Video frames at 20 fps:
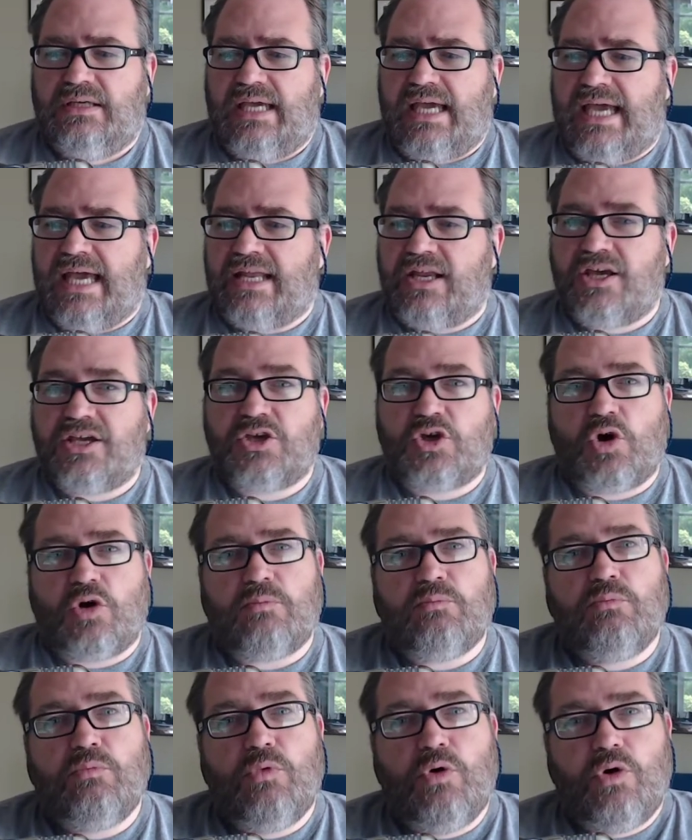And I
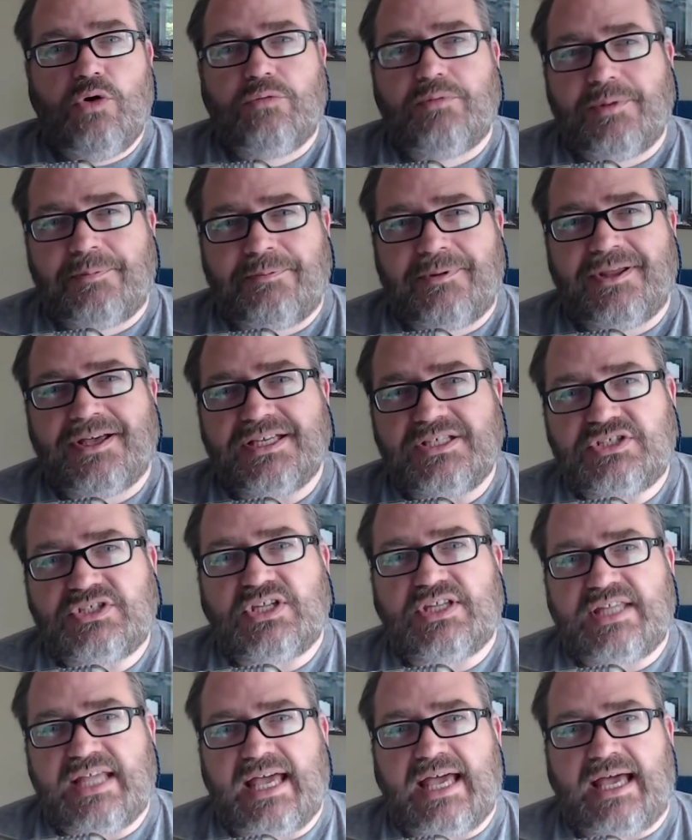got more replies
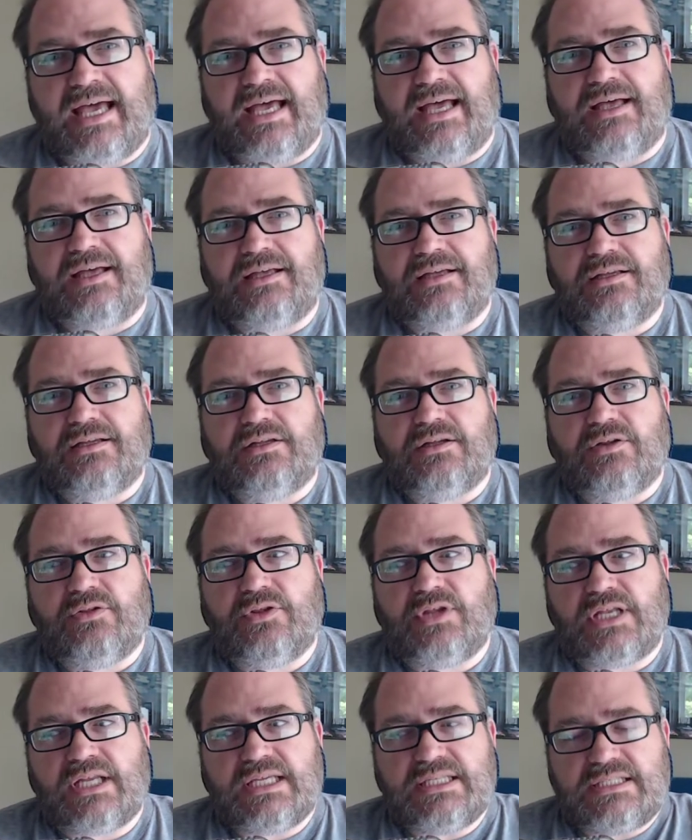to that
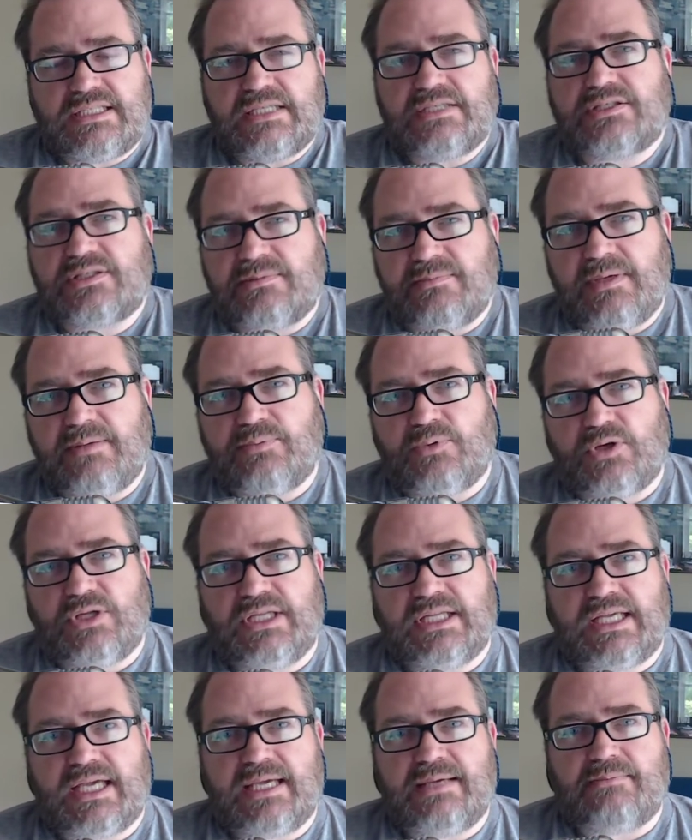than I did to me putting
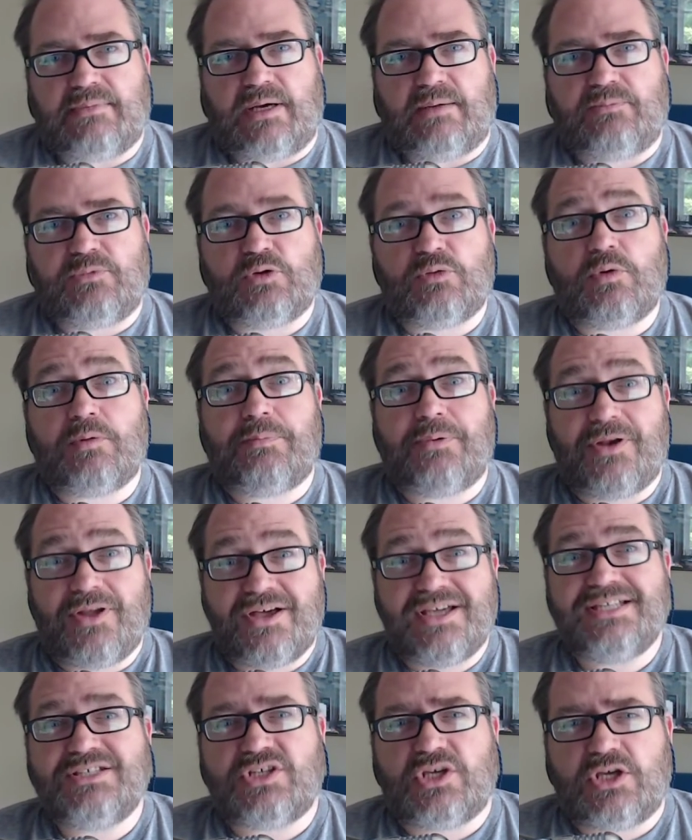the game up. The
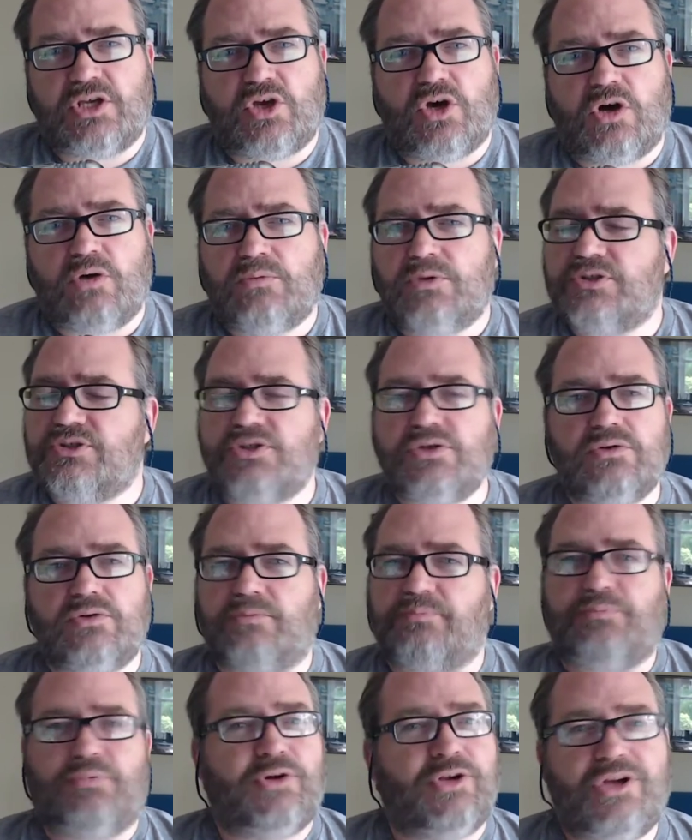replies I got were,
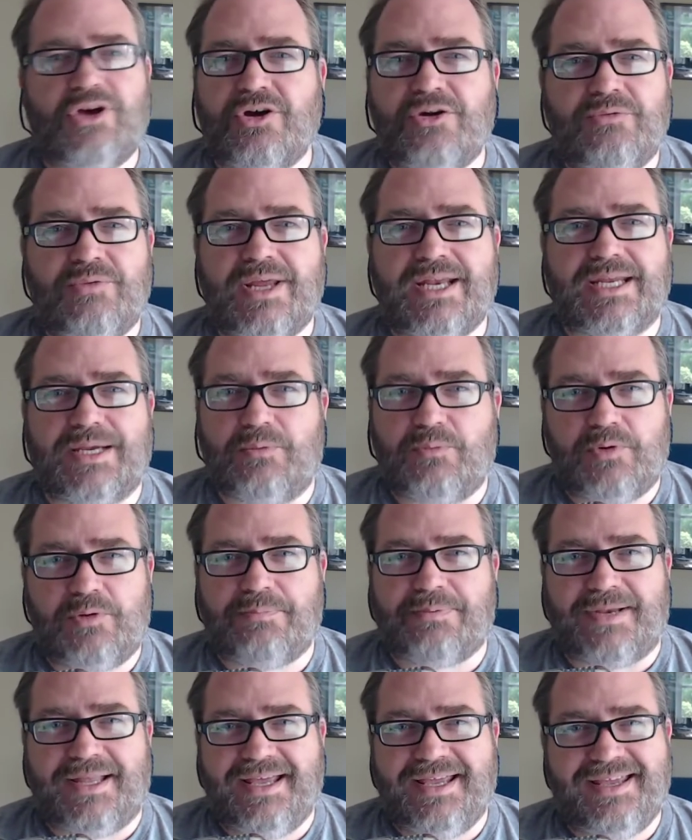dude, put it on Reddit, we'll
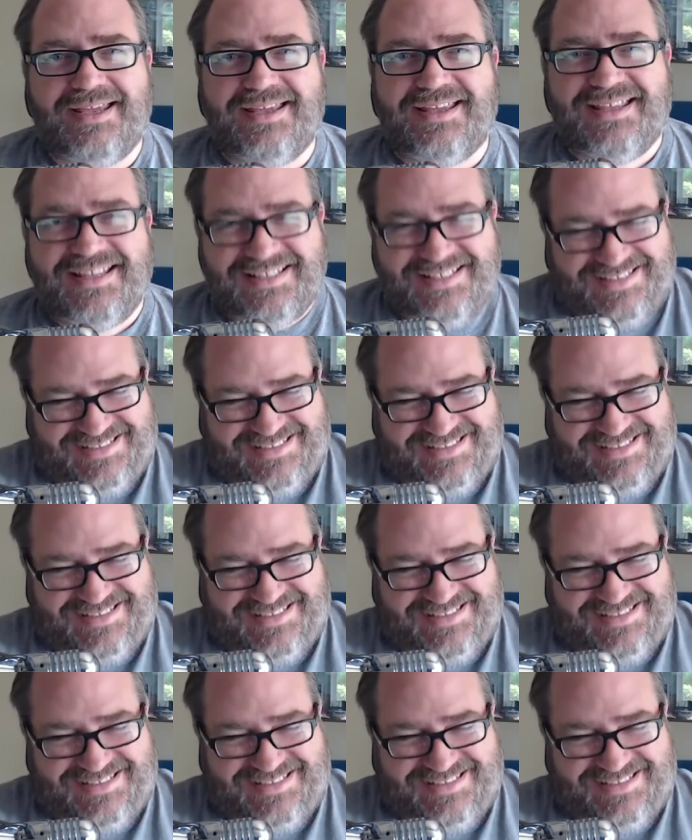play it.